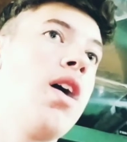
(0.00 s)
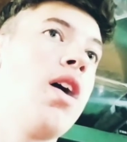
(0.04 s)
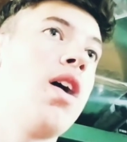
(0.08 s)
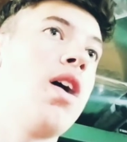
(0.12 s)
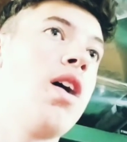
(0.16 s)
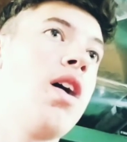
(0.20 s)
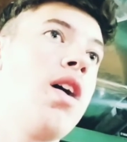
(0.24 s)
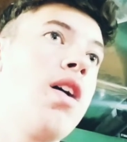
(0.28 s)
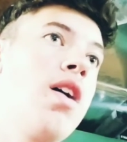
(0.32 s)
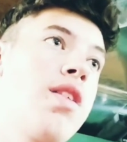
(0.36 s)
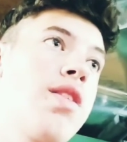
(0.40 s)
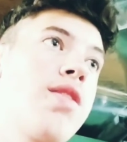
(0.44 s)

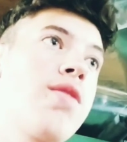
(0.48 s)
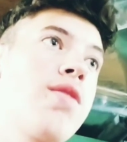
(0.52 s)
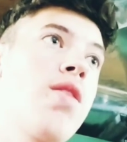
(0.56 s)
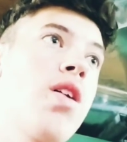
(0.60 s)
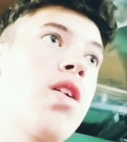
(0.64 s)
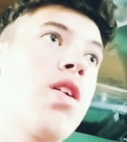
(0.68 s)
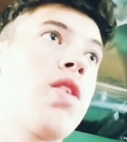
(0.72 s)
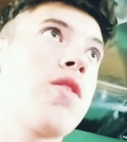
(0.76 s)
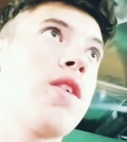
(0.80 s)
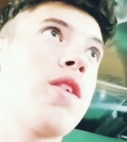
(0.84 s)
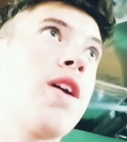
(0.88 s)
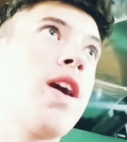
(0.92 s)
a
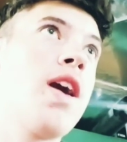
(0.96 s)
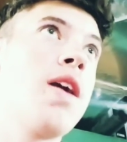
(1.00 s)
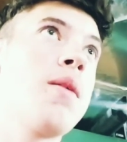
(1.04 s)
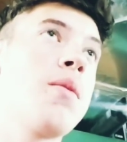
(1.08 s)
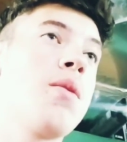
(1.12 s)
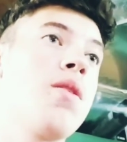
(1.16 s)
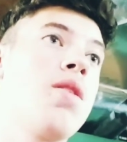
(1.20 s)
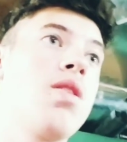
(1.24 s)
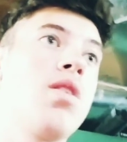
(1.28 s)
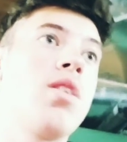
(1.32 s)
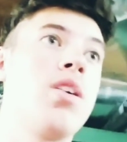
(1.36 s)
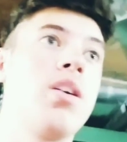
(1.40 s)
throttle
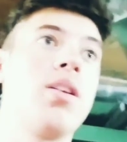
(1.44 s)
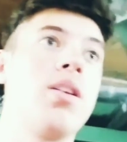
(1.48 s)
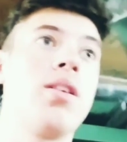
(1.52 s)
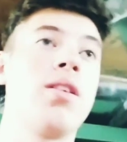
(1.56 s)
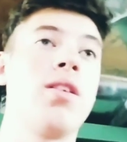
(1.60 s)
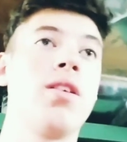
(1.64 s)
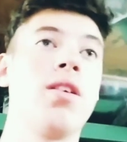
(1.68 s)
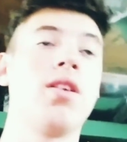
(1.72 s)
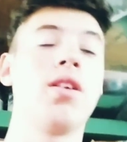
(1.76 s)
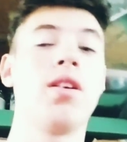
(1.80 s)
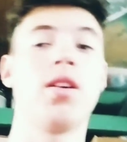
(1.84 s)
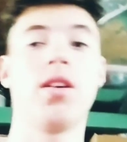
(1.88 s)
cable, and
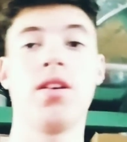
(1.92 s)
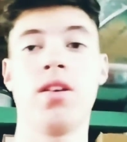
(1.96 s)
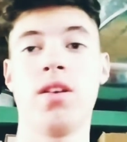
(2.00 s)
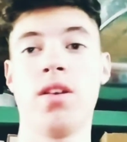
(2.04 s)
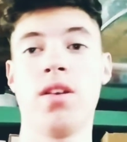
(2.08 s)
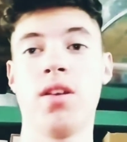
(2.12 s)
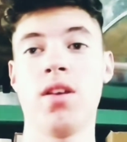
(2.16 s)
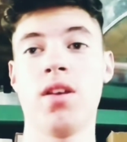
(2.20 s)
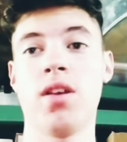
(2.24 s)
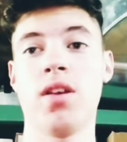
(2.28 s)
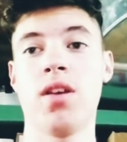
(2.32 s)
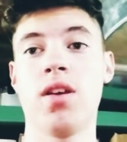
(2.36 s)

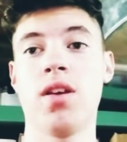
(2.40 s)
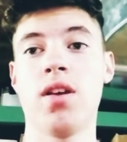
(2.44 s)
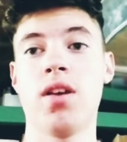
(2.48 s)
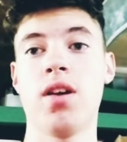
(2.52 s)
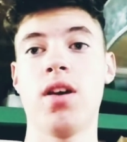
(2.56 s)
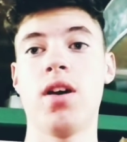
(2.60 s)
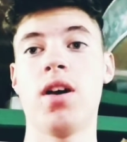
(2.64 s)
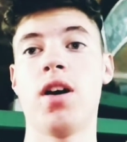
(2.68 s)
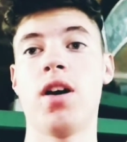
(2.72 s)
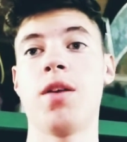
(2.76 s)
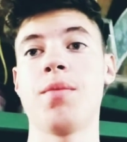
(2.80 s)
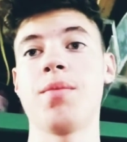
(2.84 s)

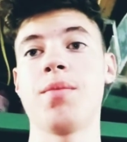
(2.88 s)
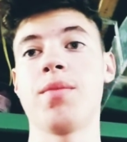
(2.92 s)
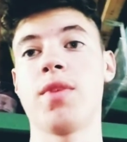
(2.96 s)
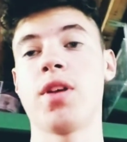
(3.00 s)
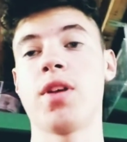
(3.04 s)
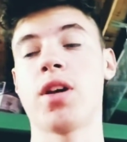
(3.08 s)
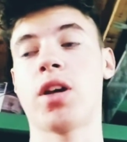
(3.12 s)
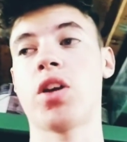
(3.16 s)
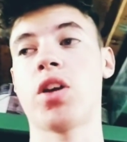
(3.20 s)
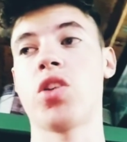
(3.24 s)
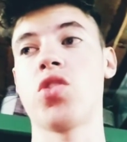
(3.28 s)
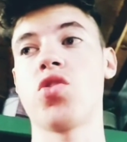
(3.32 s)

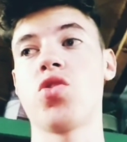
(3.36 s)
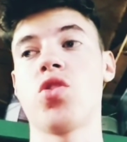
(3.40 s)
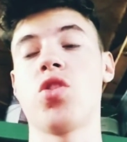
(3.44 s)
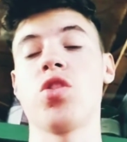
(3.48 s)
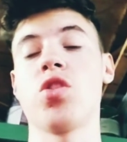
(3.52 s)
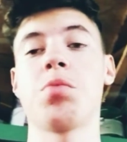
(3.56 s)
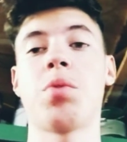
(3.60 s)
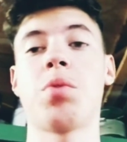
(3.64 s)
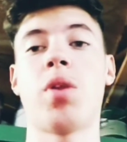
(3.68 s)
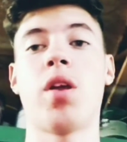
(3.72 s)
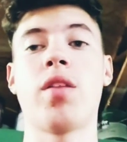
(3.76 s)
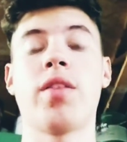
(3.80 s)
the controls
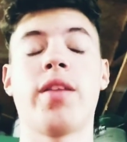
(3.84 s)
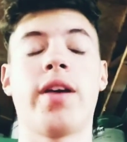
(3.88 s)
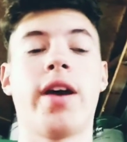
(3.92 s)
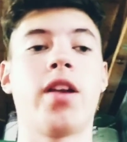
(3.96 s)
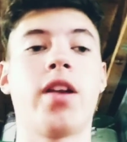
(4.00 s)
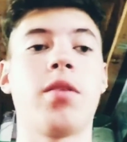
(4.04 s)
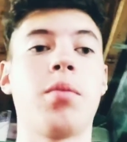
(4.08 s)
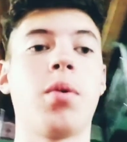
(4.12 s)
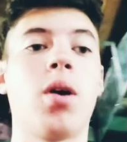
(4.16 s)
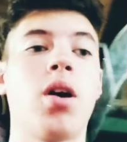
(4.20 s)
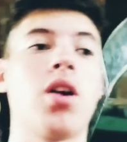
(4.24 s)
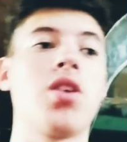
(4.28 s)
put on the
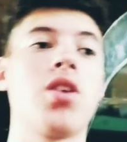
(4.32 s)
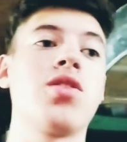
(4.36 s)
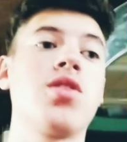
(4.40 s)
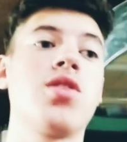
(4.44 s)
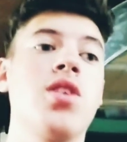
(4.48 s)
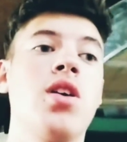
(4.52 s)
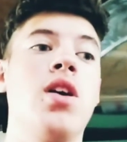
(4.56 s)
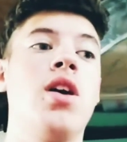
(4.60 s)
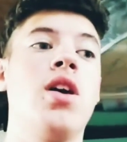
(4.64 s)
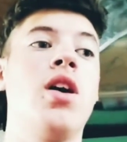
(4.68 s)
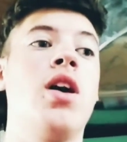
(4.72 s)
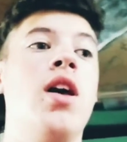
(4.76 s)
handlebars.
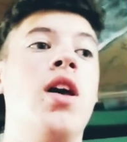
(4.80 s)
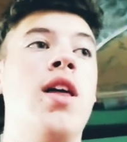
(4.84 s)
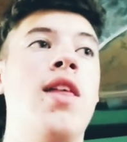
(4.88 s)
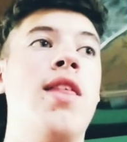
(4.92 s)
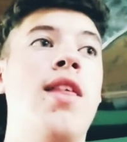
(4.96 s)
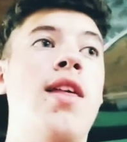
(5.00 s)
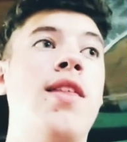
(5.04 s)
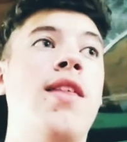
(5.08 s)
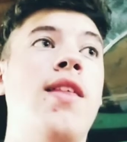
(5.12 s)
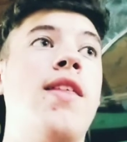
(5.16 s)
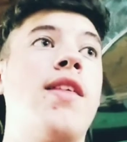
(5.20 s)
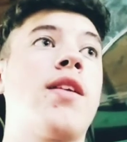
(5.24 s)

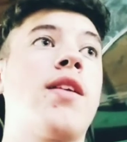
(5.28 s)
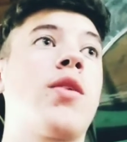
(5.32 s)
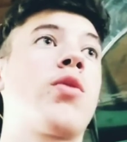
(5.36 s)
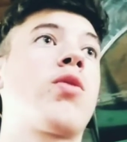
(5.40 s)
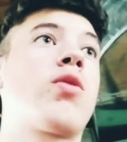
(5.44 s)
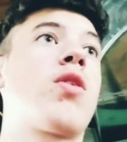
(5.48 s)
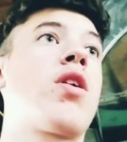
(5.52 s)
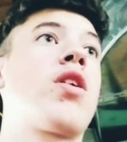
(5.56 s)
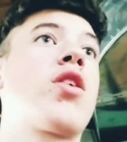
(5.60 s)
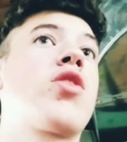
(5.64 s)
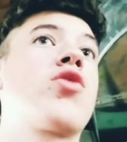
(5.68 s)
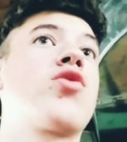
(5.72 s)
Then that thing will
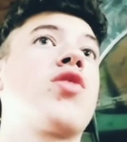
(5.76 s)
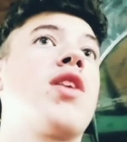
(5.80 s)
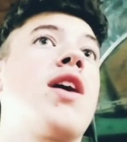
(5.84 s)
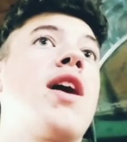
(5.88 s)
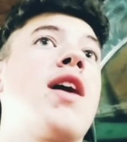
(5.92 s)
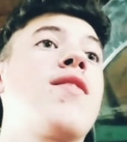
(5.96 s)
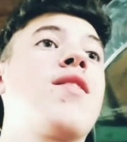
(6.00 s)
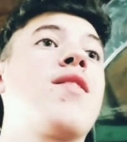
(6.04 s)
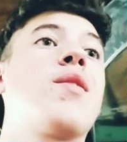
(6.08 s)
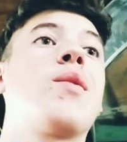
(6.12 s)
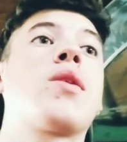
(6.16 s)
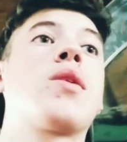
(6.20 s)
run and
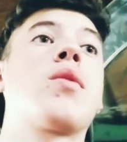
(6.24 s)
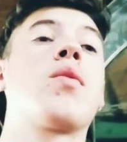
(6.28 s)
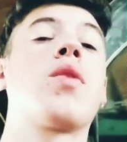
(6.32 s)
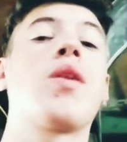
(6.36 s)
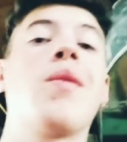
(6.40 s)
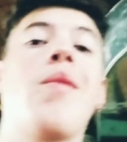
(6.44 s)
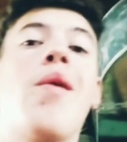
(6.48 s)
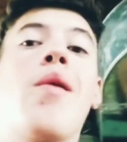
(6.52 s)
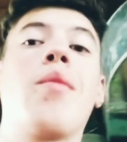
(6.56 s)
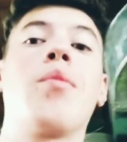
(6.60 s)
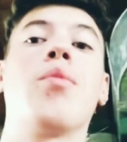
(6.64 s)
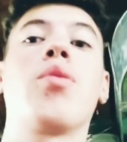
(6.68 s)
drive. Then we can worry
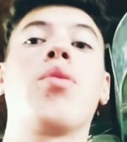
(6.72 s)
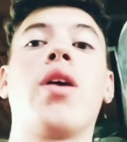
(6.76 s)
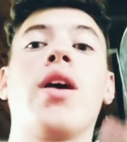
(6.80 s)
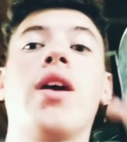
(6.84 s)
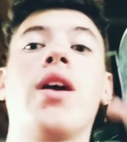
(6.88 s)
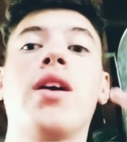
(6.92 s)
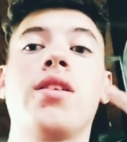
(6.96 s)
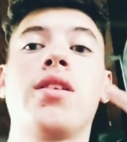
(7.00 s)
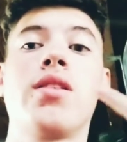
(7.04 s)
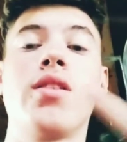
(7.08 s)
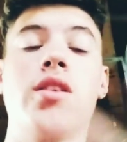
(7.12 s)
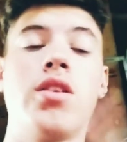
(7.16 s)
about
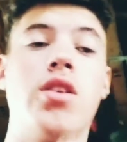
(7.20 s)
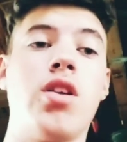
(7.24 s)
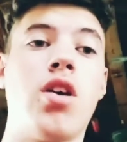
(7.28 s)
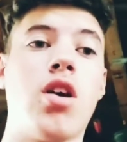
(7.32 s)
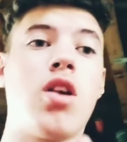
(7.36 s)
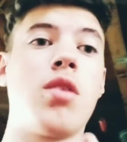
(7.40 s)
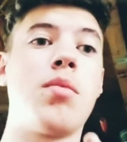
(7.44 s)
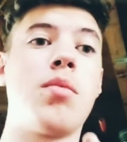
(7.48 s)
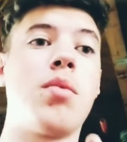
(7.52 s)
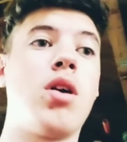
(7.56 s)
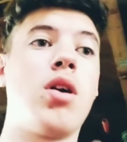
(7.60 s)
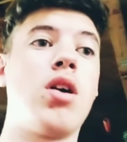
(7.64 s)
brakes, the
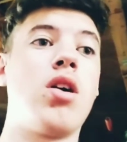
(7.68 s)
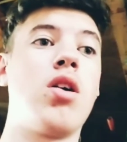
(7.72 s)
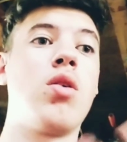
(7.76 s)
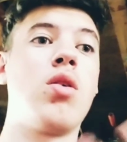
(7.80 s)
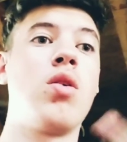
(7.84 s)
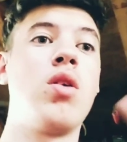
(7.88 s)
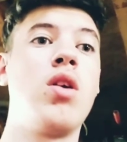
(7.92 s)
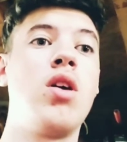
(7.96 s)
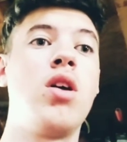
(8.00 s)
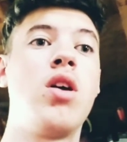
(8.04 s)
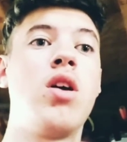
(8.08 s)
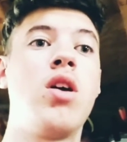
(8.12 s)
turbo,
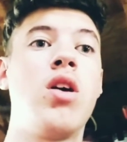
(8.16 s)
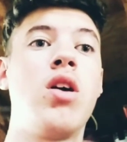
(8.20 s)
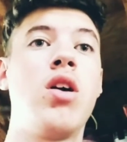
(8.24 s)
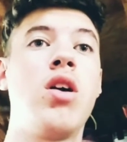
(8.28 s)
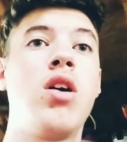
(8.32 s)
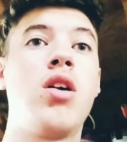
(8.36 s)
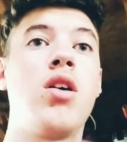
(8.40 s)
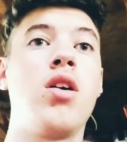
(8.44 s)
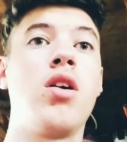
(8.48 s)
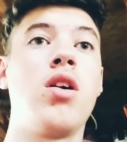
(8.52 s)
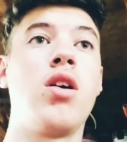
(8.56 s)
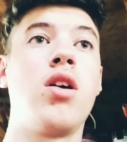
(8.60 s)

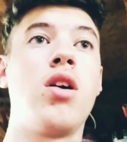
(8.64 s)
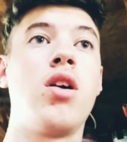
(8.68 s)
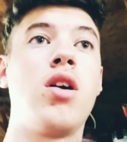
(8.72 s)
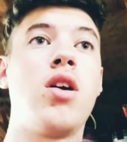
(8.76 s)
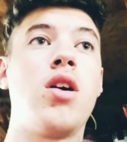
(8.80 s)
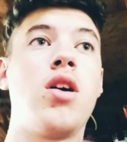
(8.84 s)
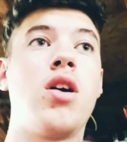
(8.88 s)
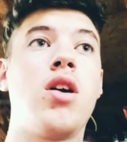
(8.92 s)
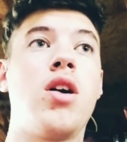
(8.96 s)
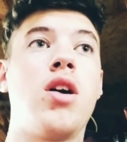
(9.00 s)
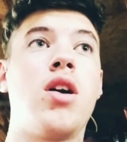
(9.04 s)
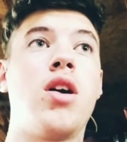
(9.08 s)

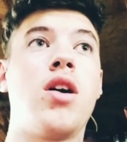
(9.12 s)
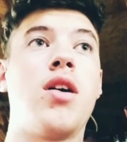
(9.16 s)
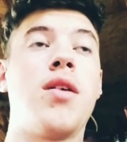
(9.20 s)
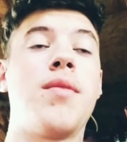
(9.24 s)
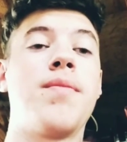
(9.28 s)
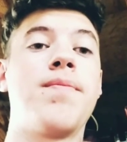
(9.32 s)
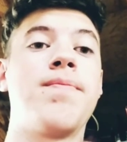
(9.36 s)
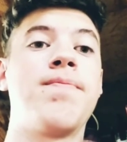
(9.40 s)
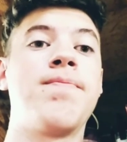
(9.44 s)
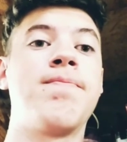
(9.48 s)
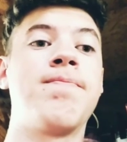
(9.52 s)
oil